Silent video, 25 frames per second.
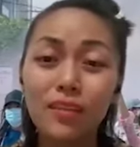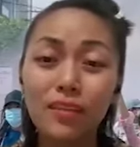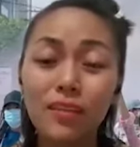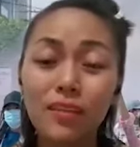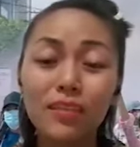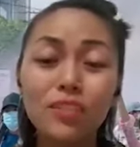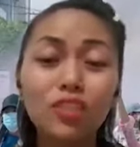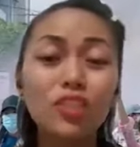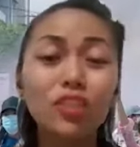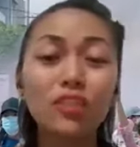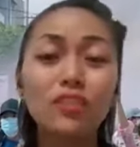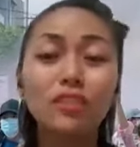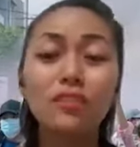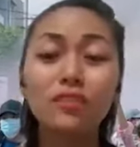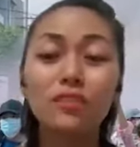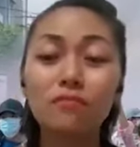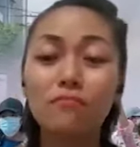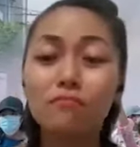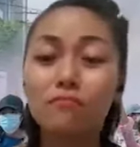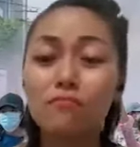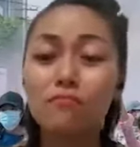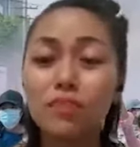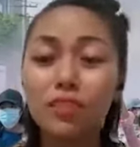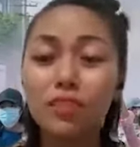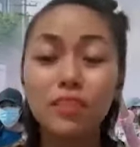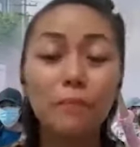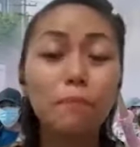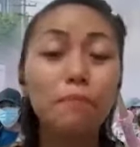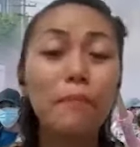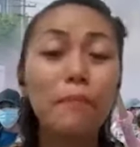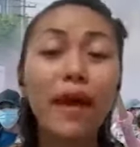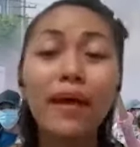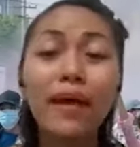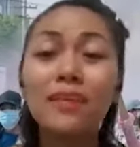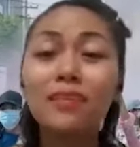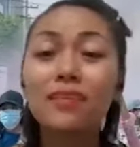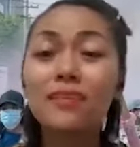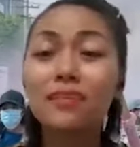They just
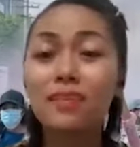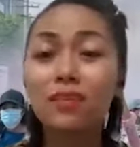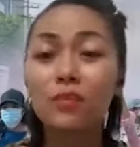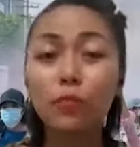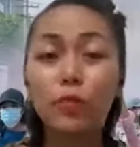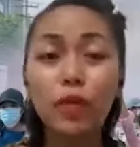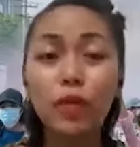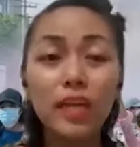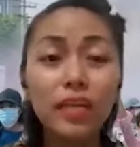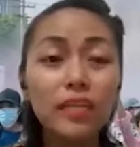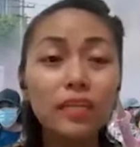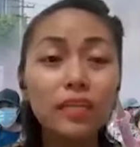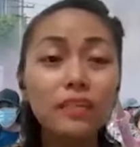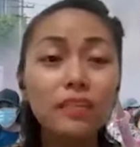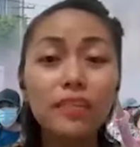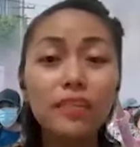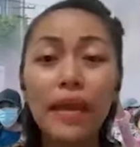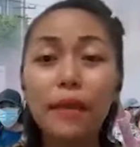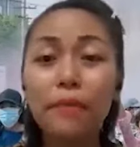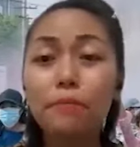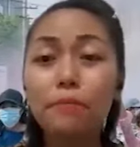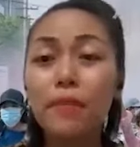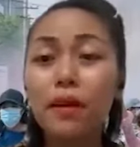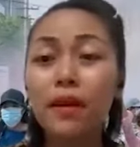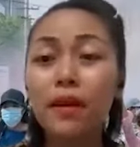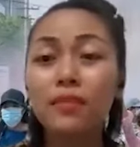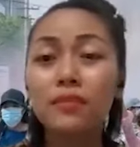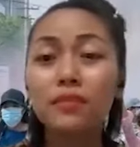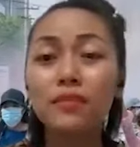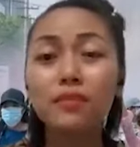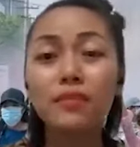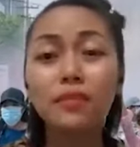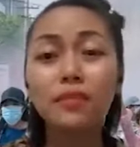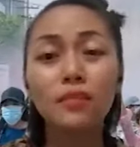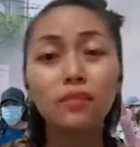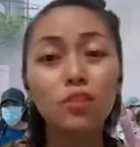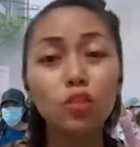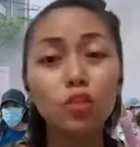demand and release
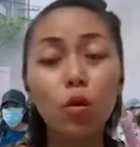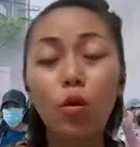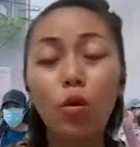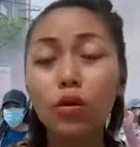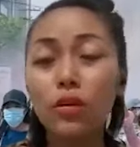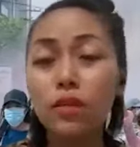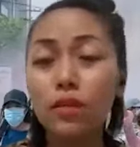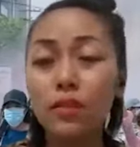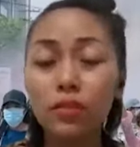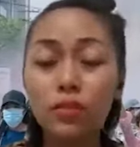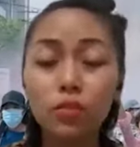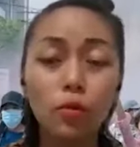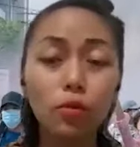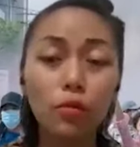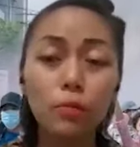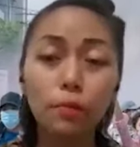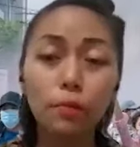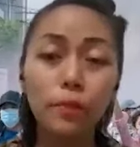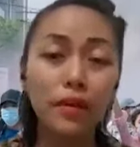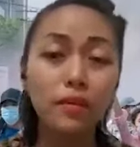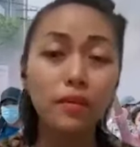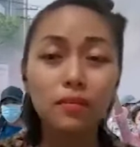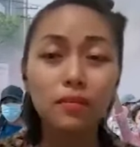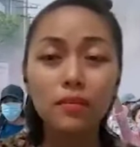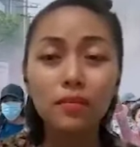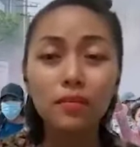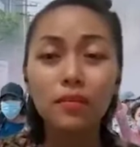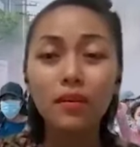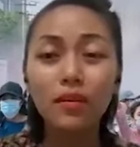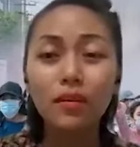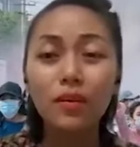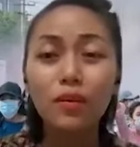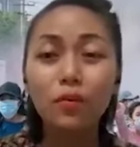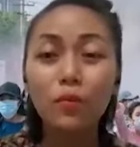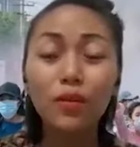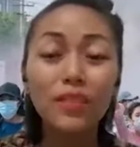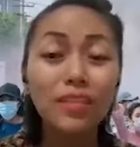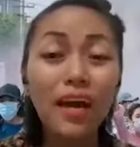statements and talk back.
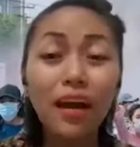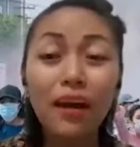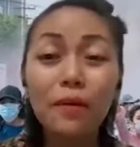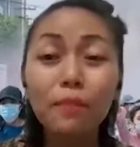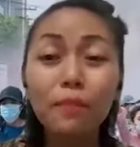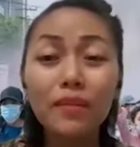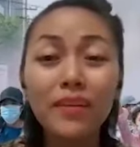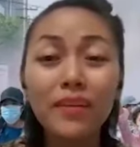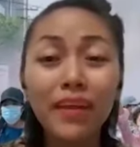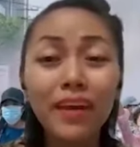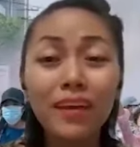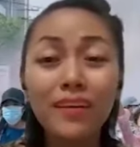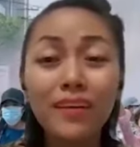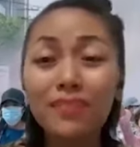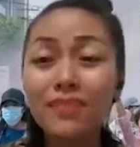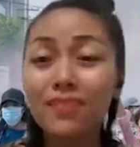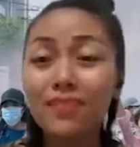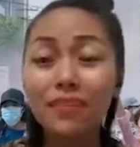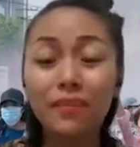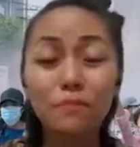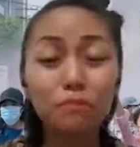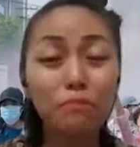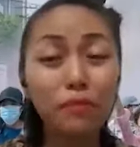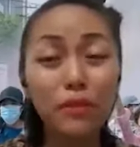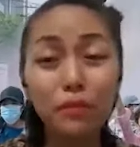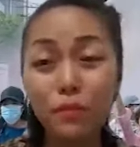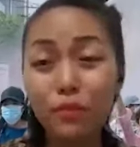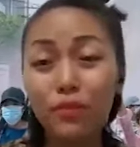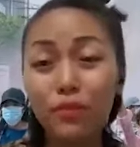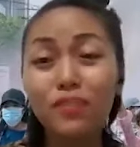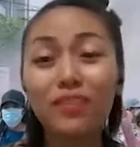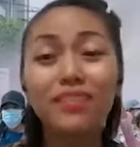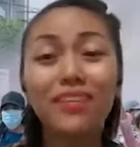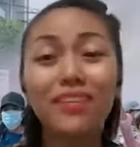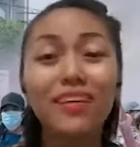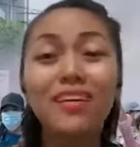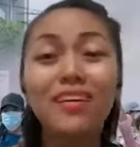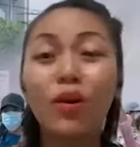What happened next? The people
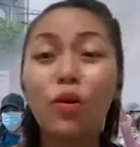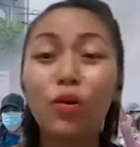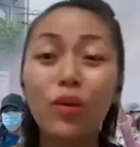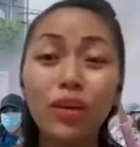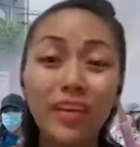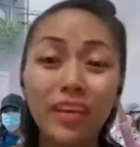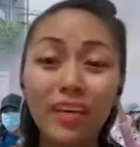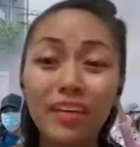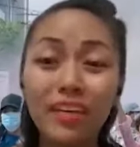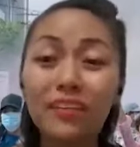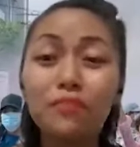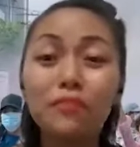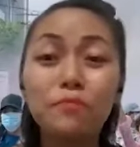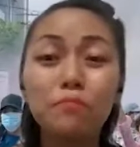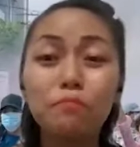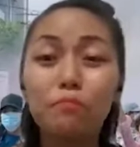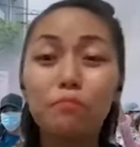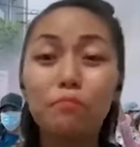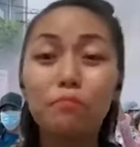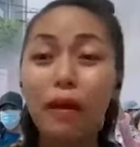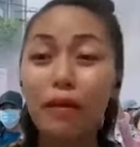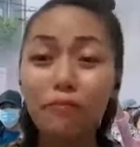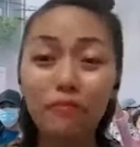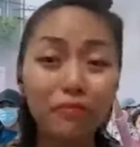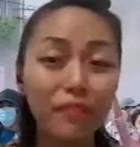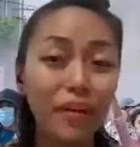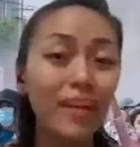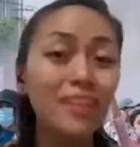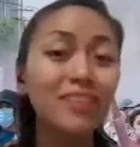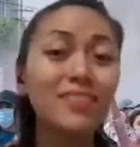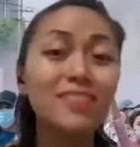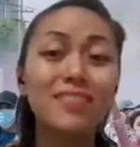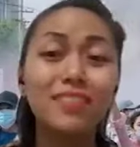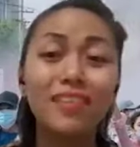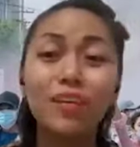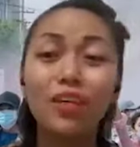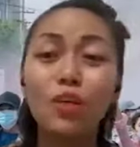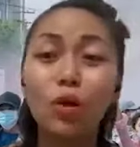still got killed. My
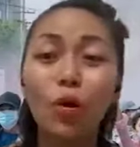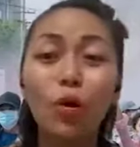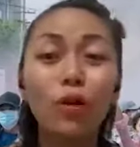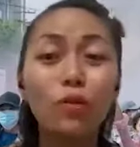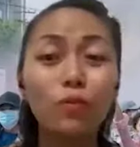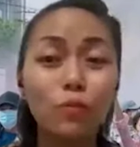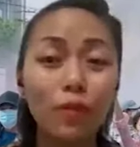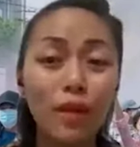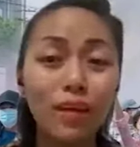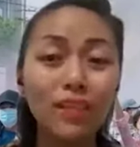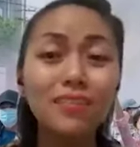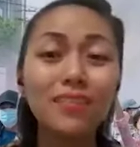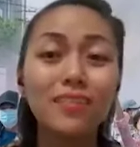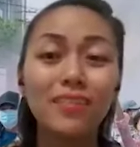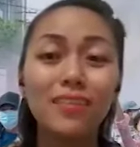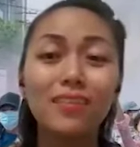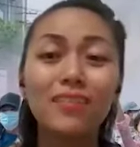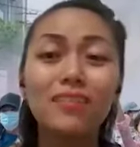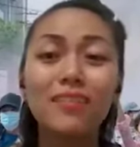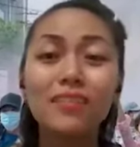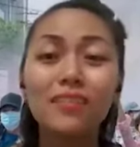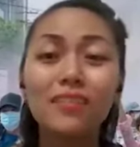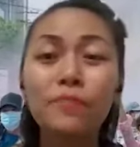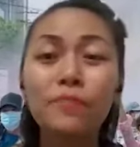friends still got arrested.